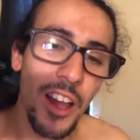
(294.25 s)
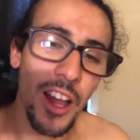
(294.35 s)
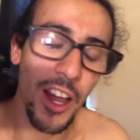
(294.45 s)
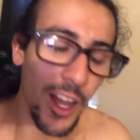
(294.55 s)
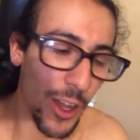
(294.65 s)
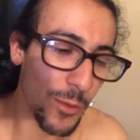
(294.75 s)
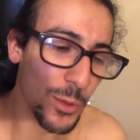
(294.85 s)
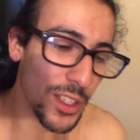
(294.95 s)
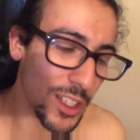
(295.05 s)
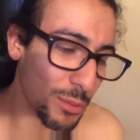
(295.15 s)
Um,
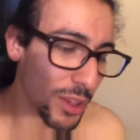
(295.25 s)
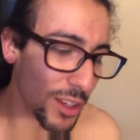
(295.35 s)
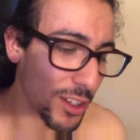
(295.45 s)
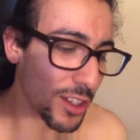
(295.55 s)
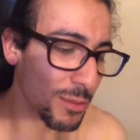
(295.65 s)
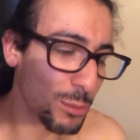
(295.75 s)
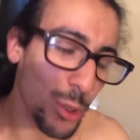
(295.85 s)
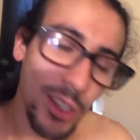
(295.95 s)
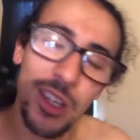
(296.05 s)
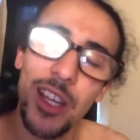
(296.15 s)
we did play
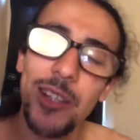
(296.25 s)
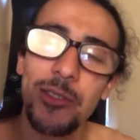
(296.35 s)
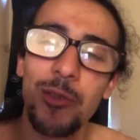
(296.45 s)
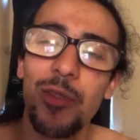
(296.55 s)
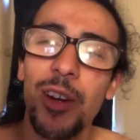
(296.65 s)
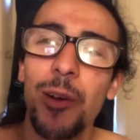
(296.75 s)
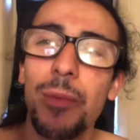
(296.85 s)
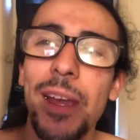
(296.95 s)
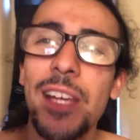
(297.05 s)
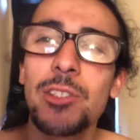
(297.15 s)
board games with um,
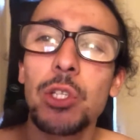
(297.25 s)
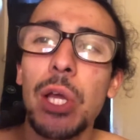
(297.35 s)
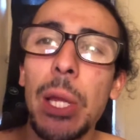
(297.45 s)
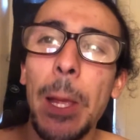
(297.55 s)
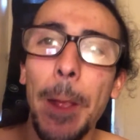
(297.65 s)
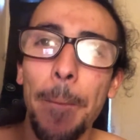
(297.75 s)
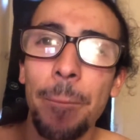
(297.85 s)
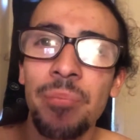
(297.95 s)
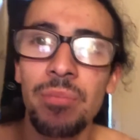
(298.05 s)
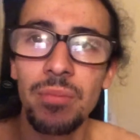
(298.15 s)
AJ.
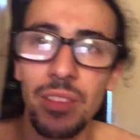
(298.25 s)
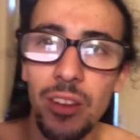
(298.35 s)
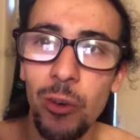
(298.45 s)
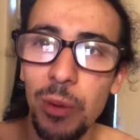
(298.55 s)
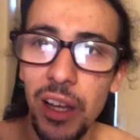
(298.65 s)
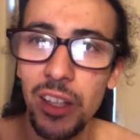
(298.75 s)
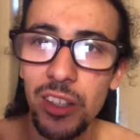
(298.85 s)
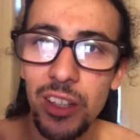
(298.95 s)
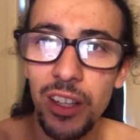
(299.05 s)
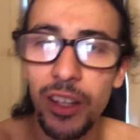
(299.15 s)
Oh my god,
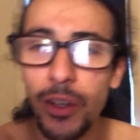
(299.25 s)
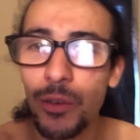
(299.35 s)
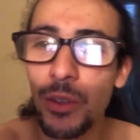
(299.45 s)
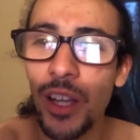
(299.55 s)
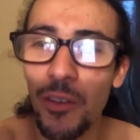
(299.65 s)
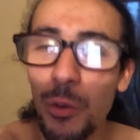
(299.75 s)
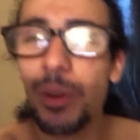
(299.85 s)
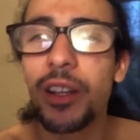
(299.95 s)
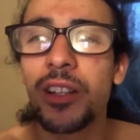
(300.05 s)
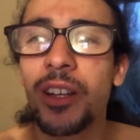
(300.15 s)
look at the glare. Yeah, we
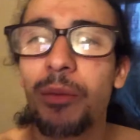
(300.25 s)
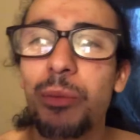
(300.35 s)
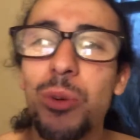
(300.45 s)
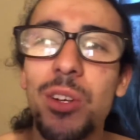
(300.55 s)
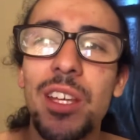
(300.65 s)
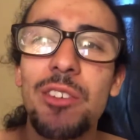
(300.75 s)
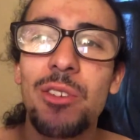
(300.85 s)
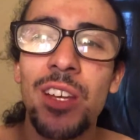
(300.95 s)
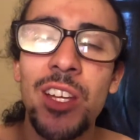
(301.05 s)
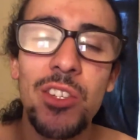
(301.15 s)
played a couple board games
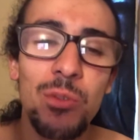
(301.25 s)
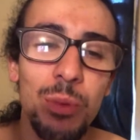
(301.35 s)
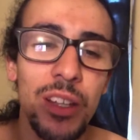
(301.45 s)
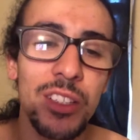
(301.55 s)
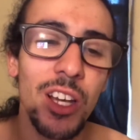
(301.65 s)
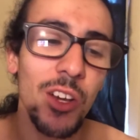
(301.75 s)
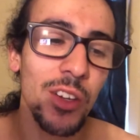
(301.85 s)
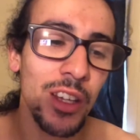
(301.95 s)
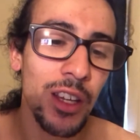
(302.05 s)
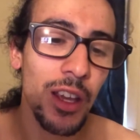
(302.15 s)
with AJ. We played
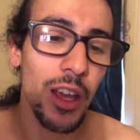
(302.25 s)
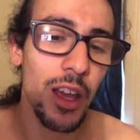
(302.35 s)
Sorry.